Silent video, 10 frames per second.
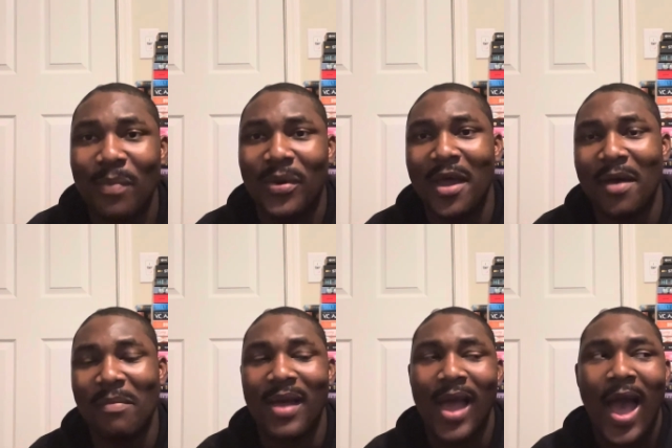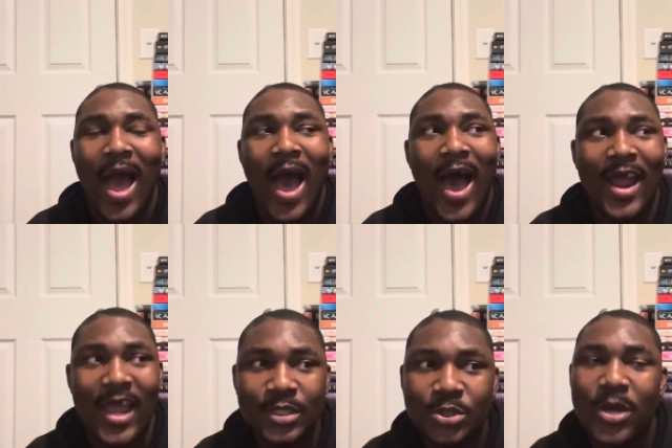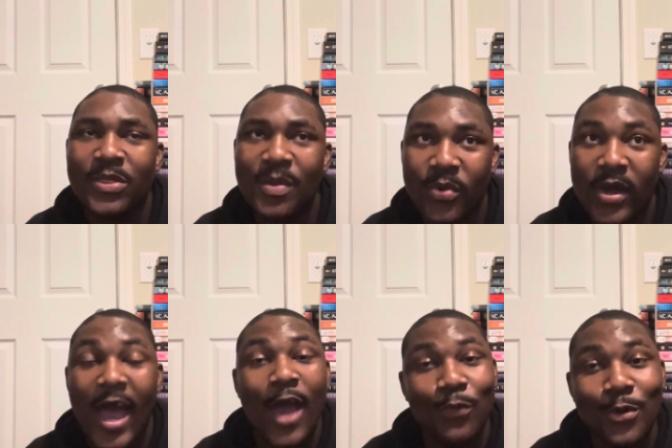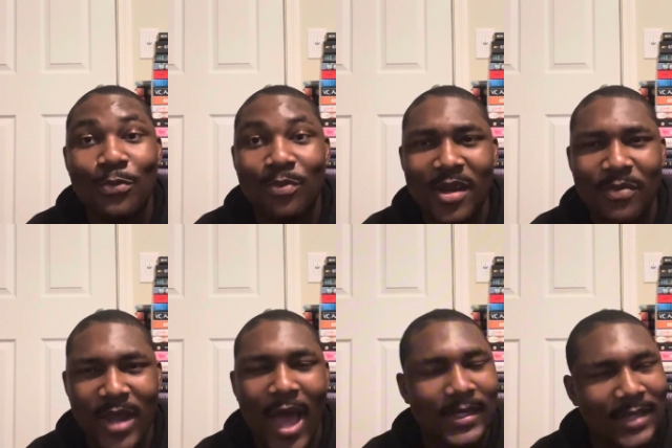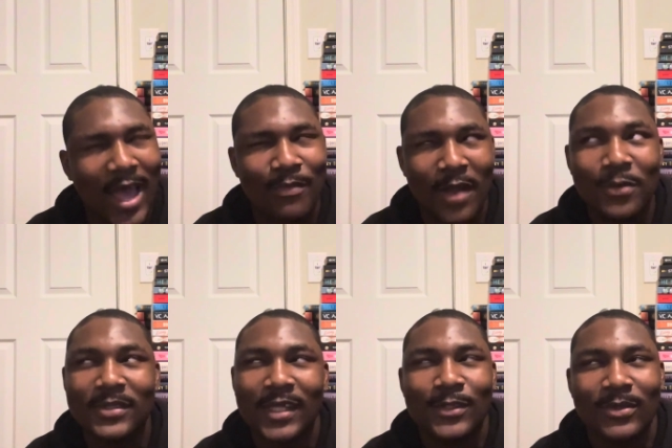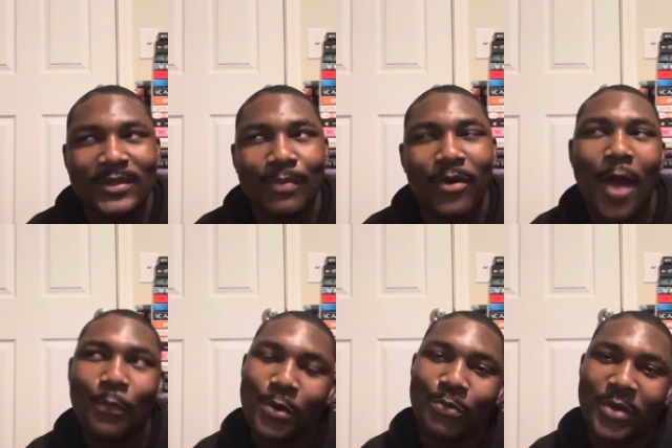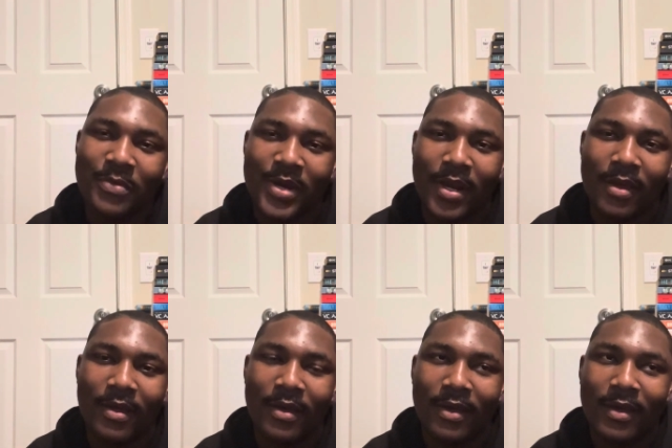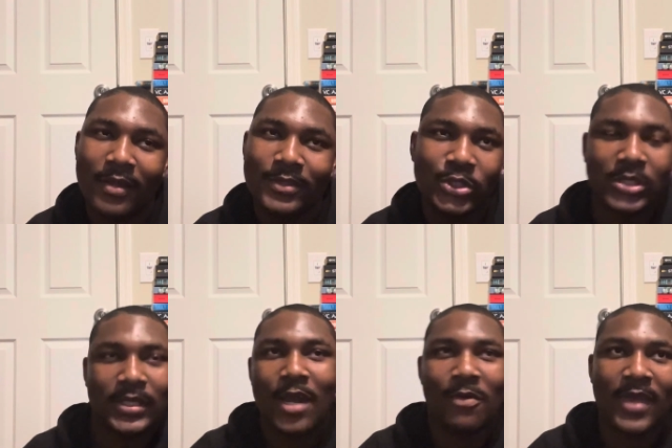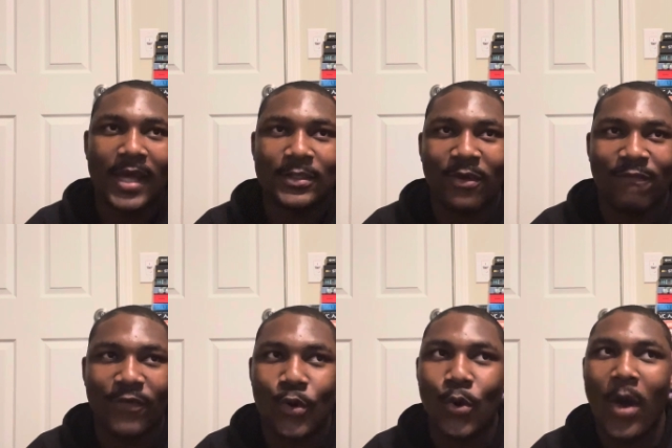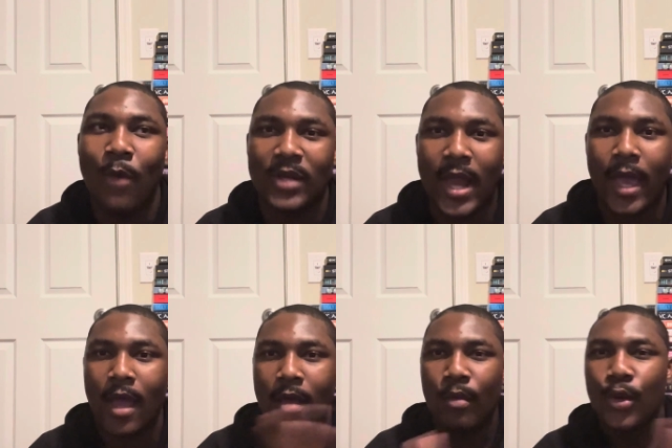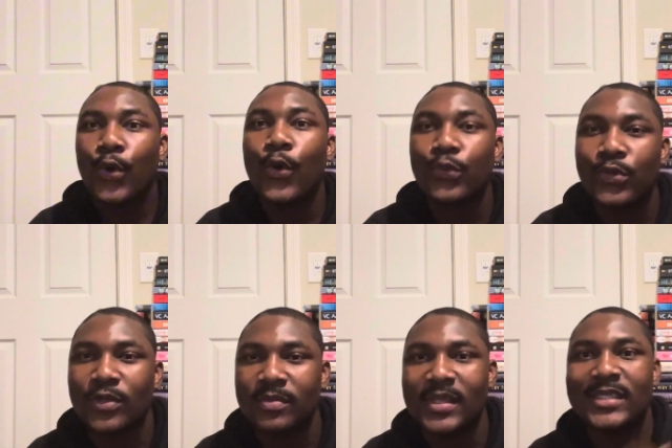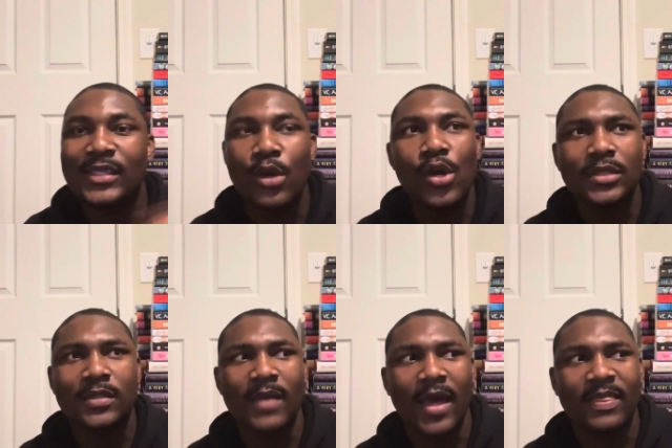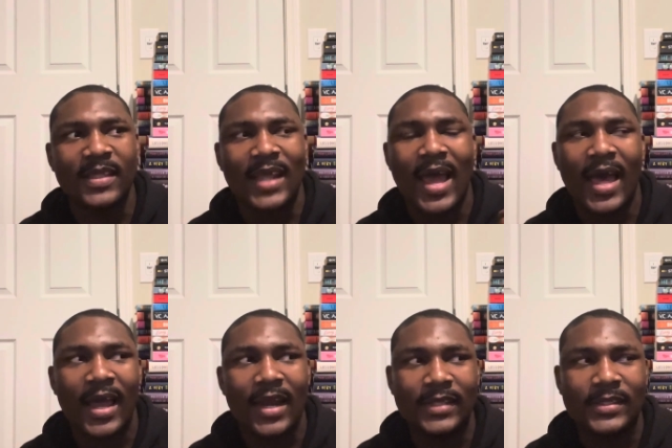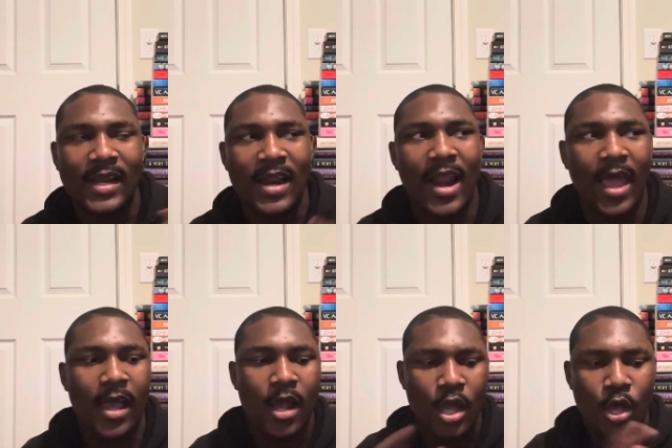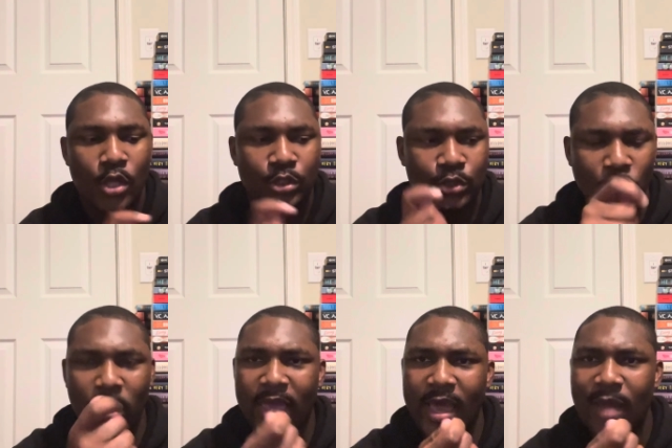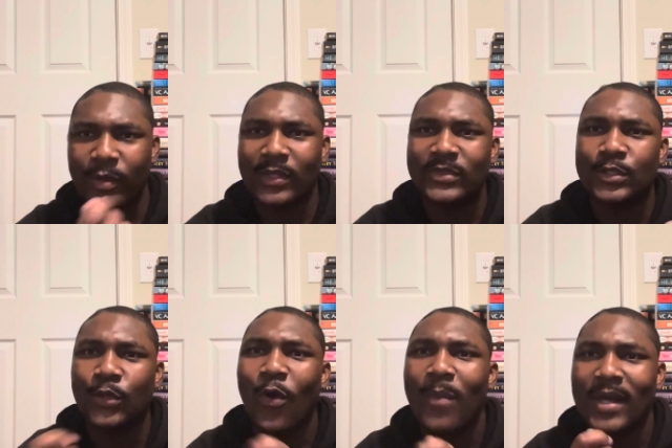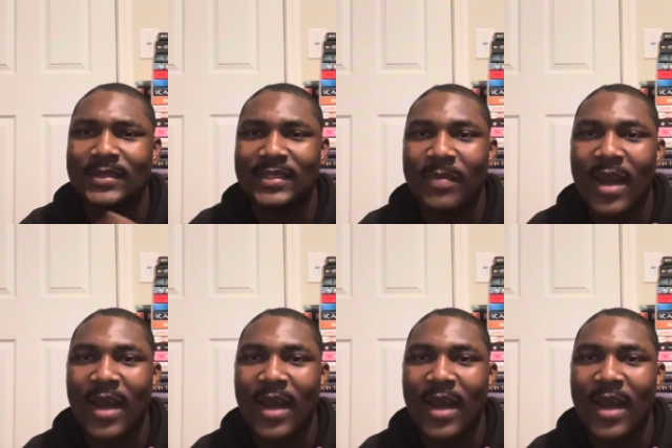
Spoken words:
But I enjoyed the book. I would reread. Actually, I don't say this all the time, but I would reread it just to kind of get a feel, or I would like go through some things. There were lots of like things that I highlighted and I like dog-eared because I wanted to go back to them.